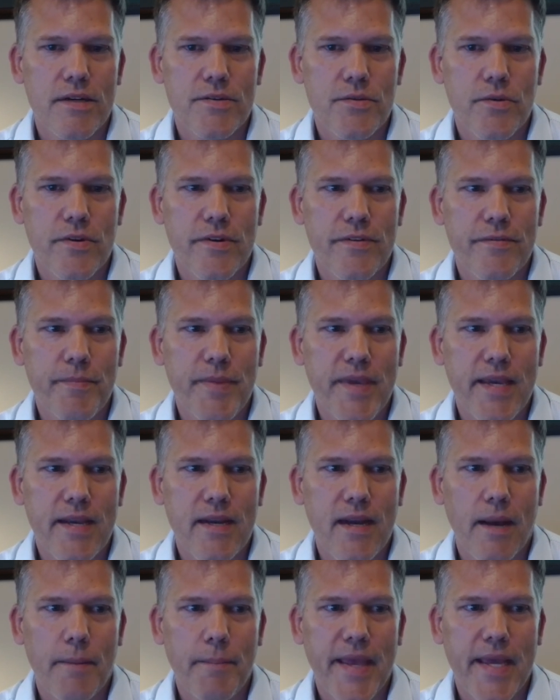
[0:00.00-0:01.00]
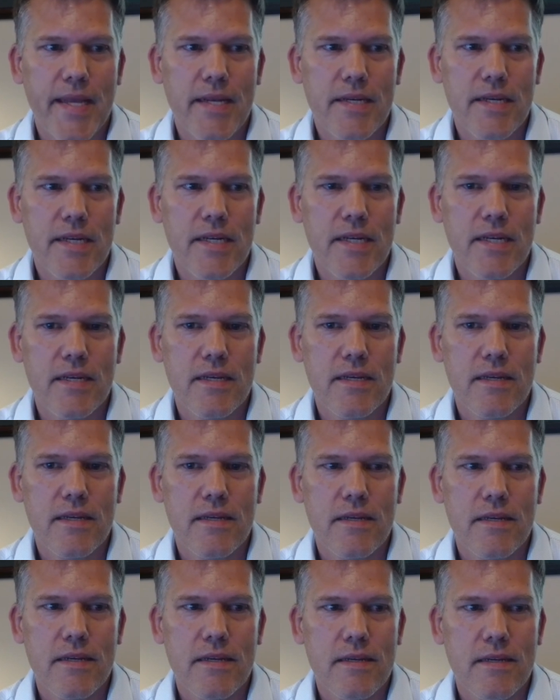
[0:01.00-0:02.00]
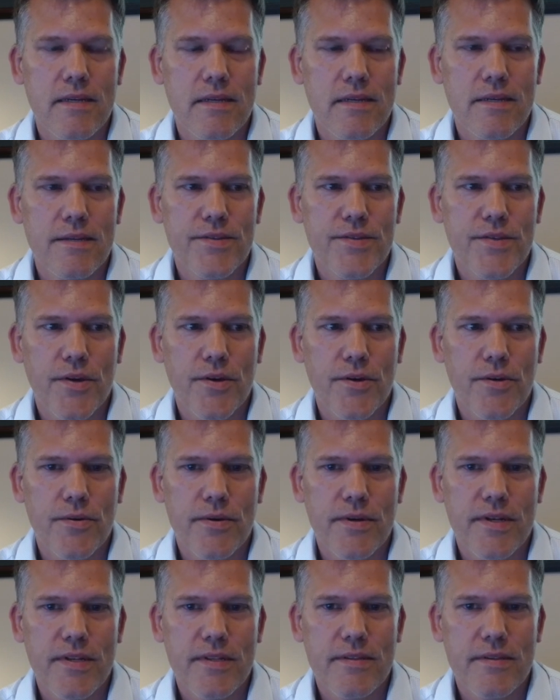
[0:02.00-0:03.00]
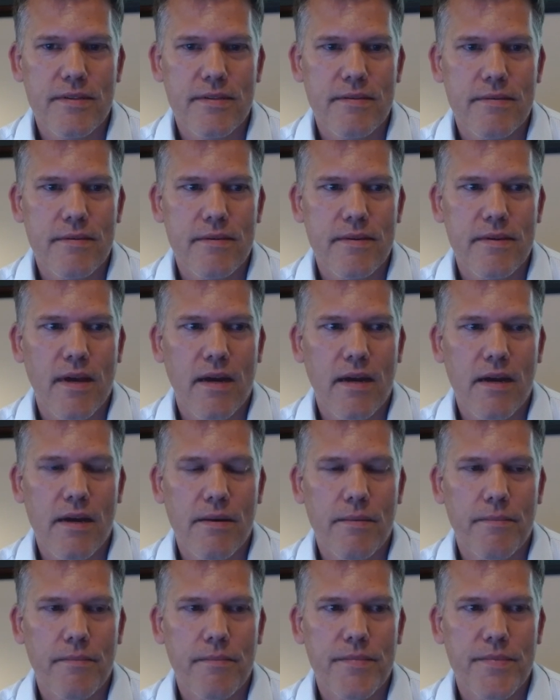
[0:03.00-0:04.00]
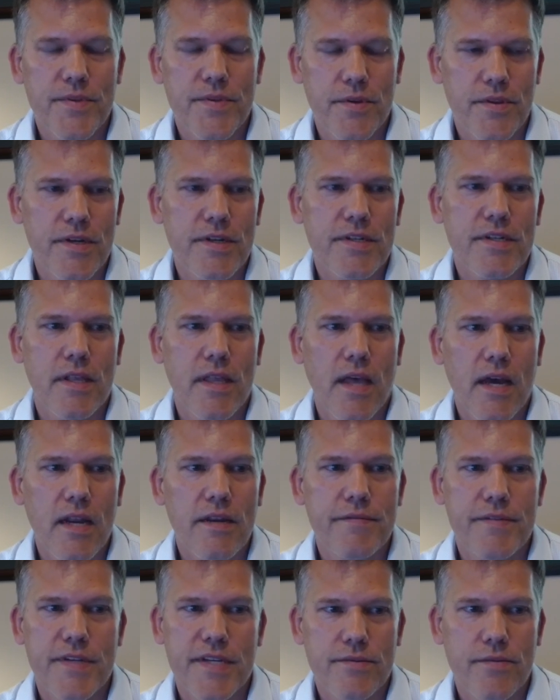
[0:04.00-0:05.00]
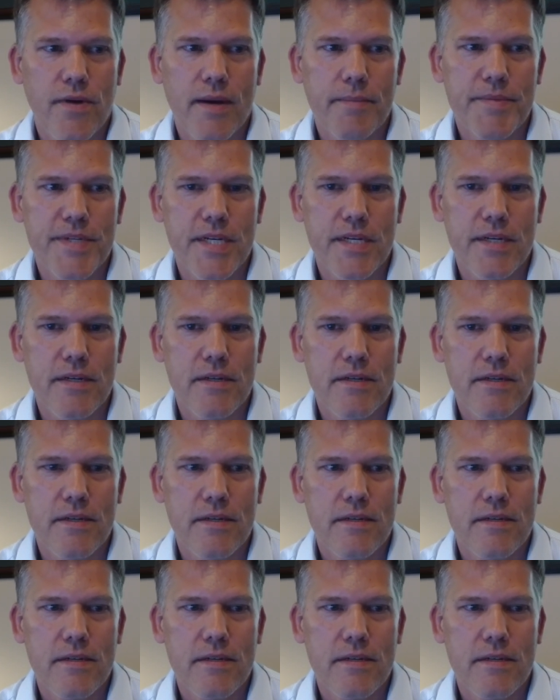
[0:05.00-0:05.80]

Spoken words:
sort of being upended. So so there's a lot of disruption,